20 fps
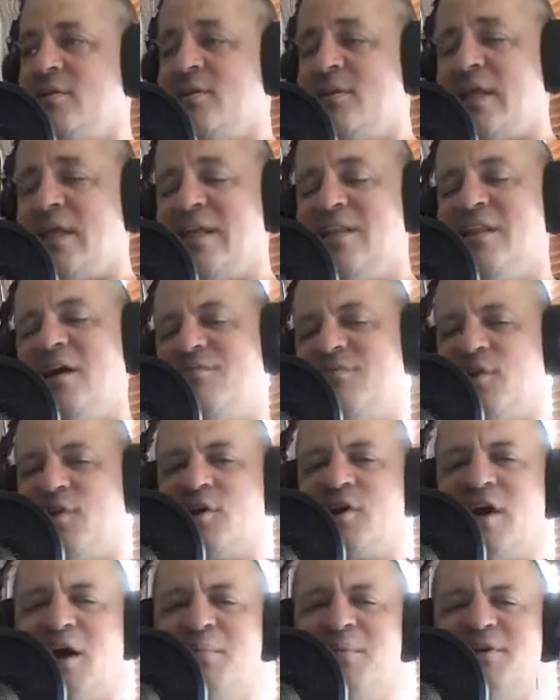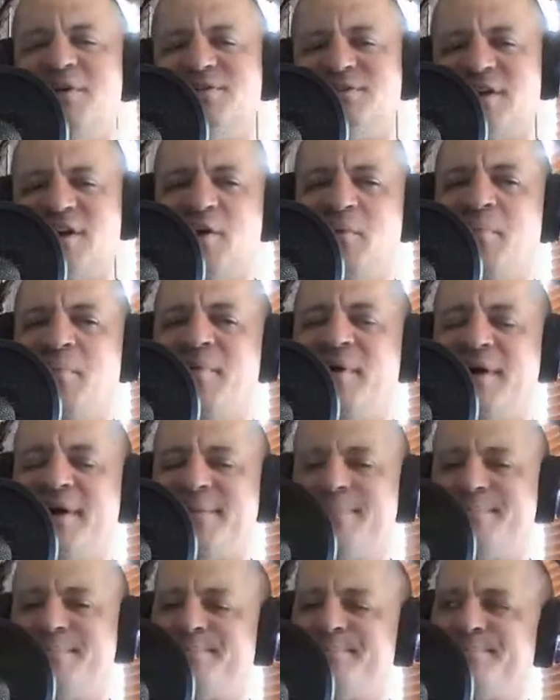they love their Cubbies there,
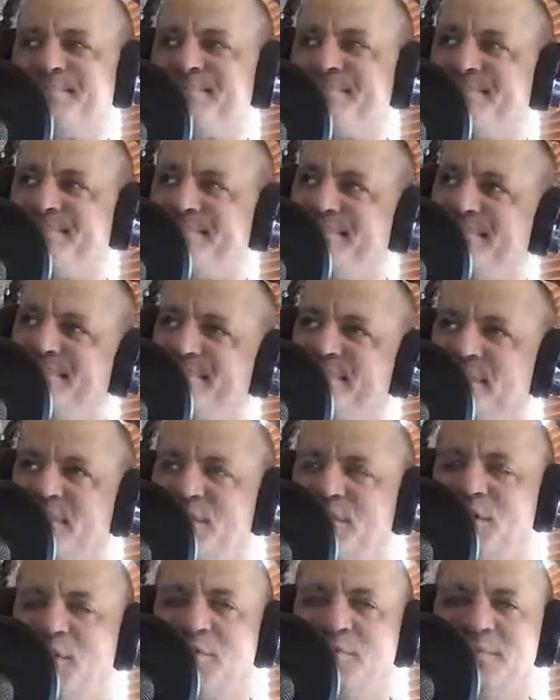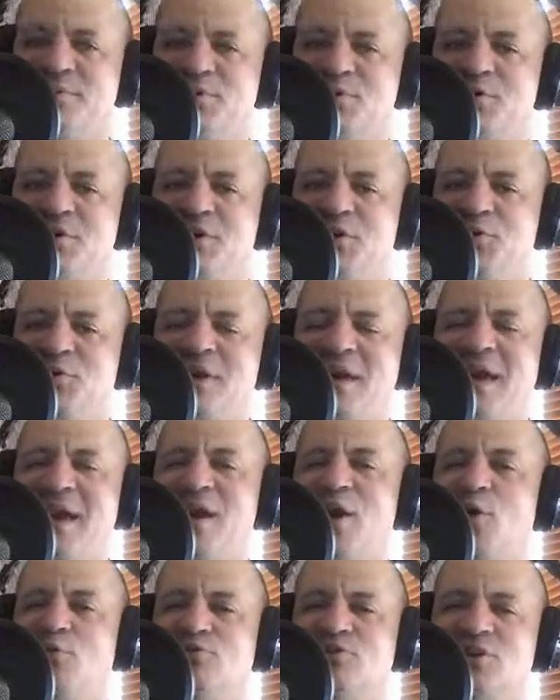but, you know, you
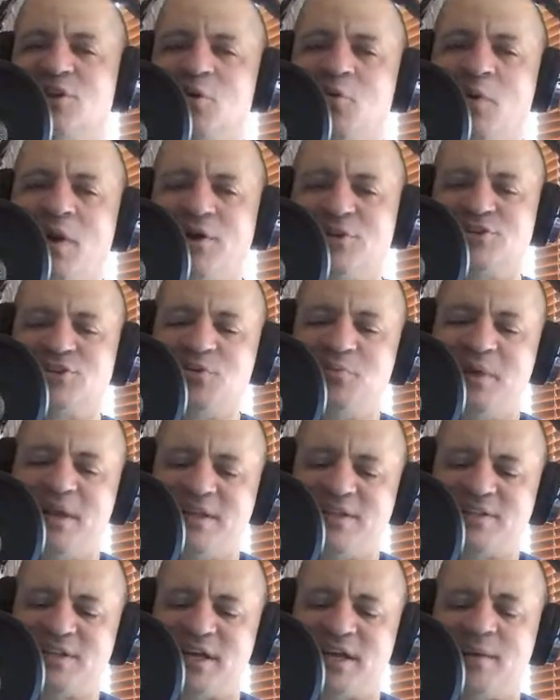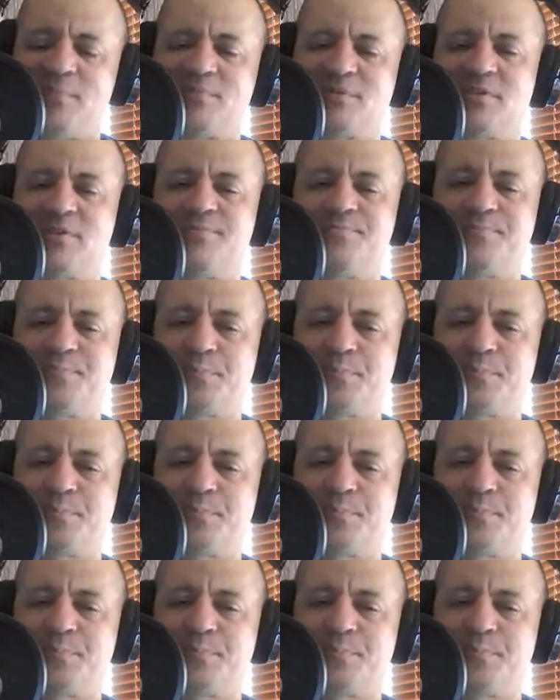can't go to the well too many times,